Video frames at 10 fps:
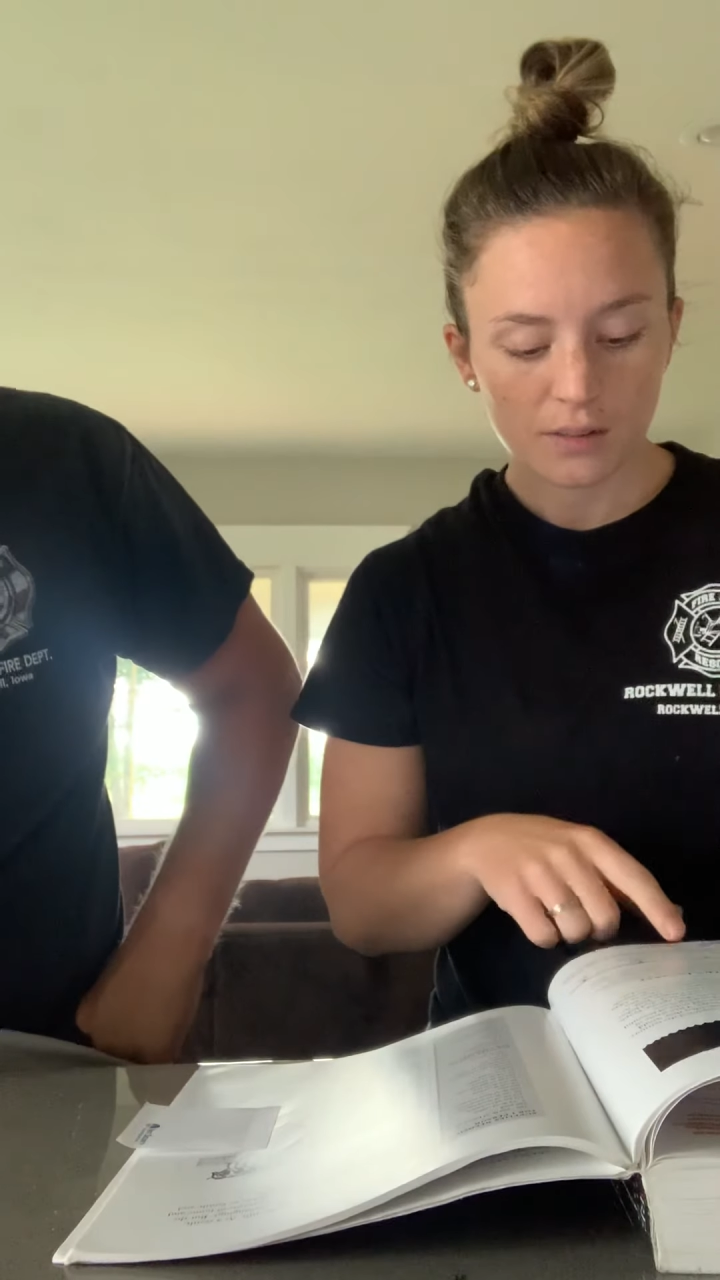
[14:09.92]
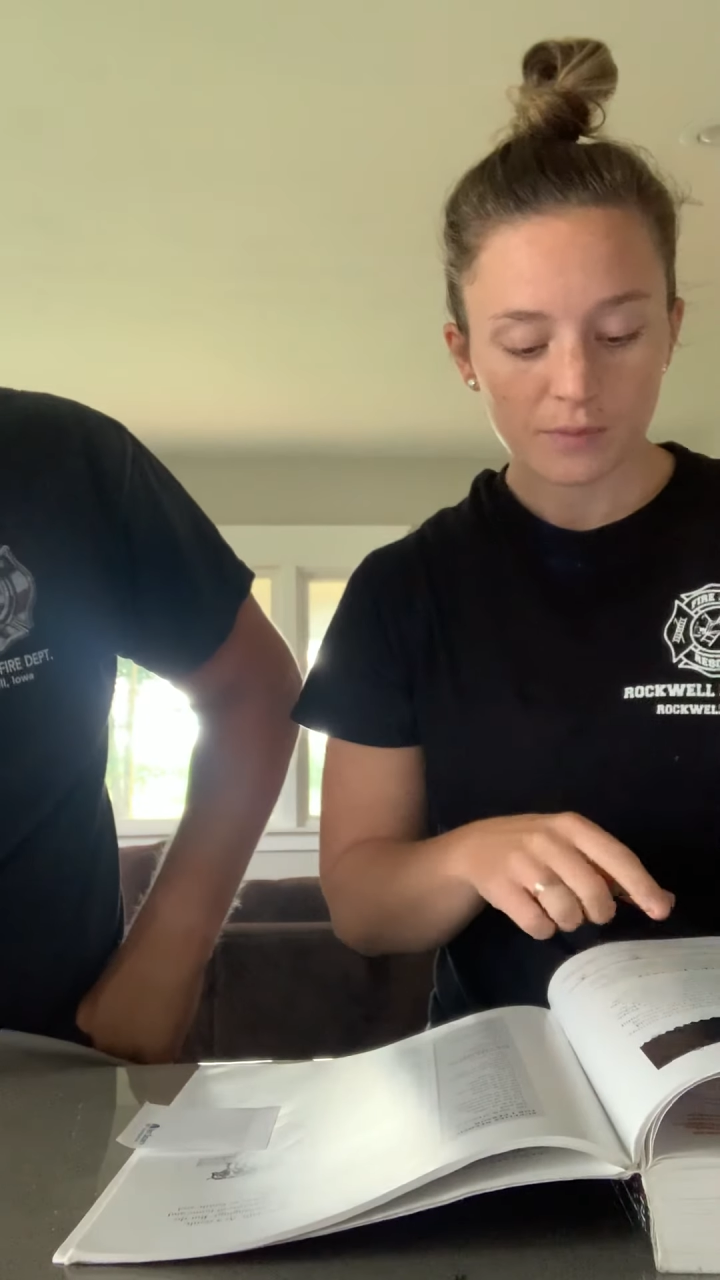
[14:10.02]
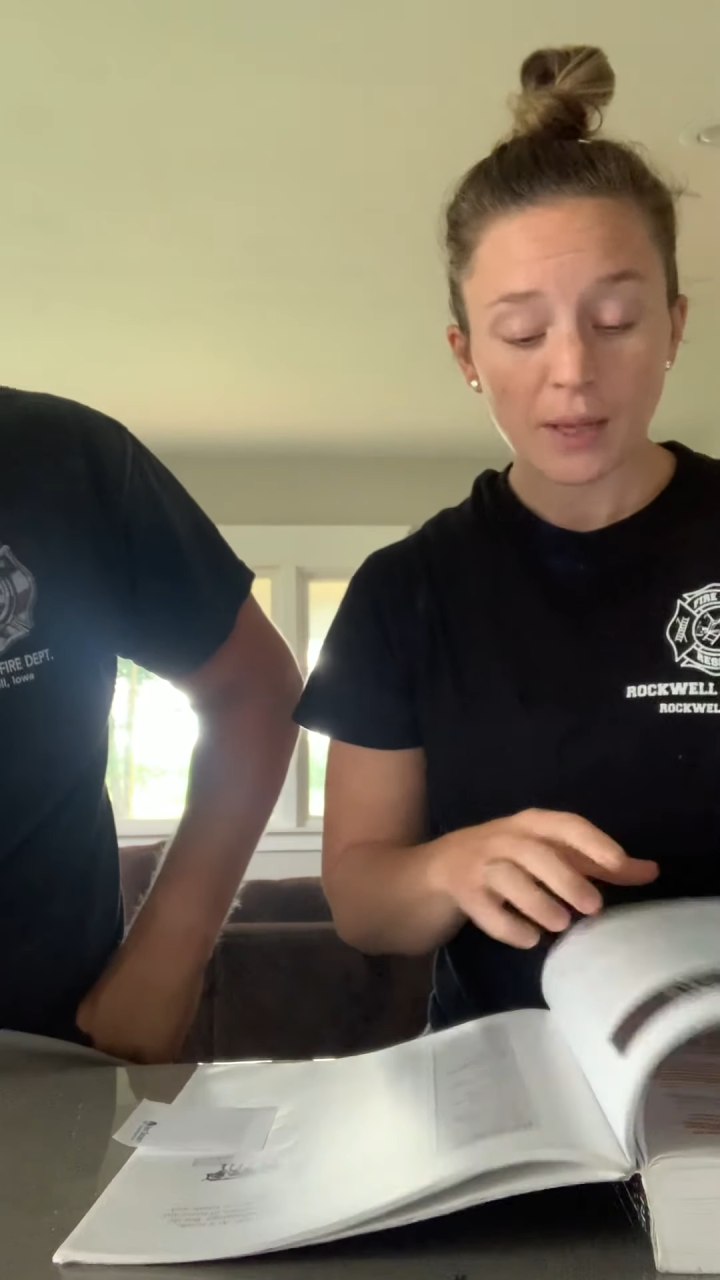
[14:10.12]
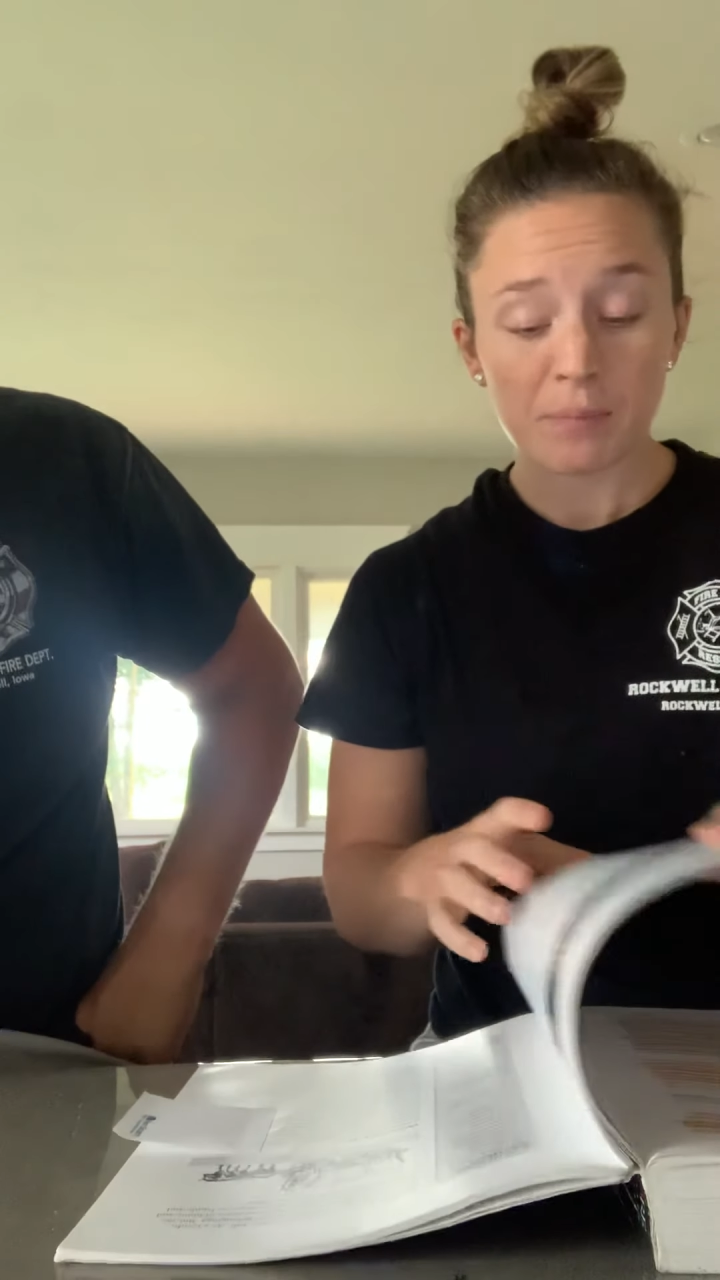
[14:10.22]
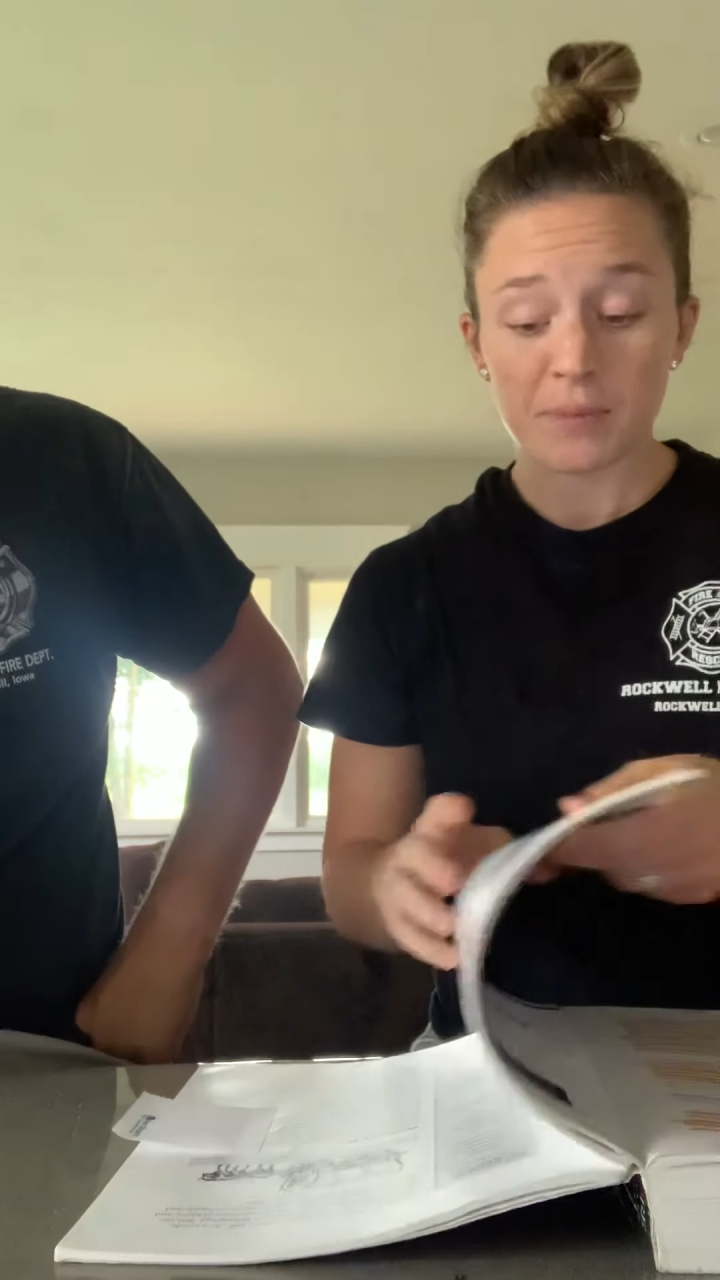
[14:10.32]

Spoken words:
Yep,